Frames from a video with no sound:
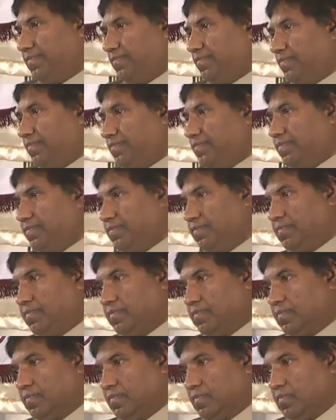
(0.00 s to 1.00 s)

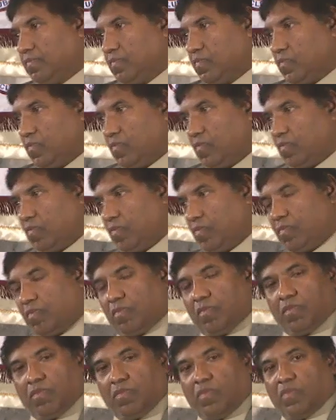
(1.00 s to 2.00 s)

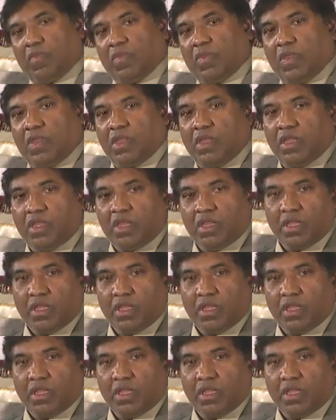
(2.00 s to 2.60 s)
Nobody speaks.